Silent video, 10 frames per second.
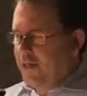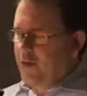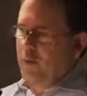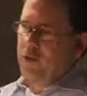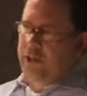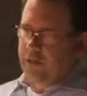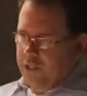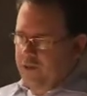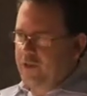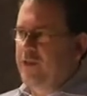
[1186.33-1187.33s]
They're building
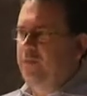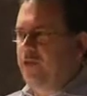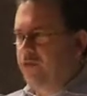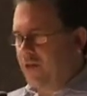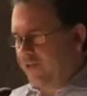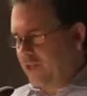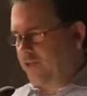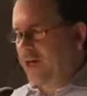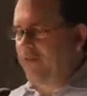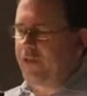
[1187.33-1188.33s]
relationships. They're driving
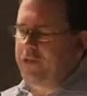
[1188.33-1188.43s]
traffic.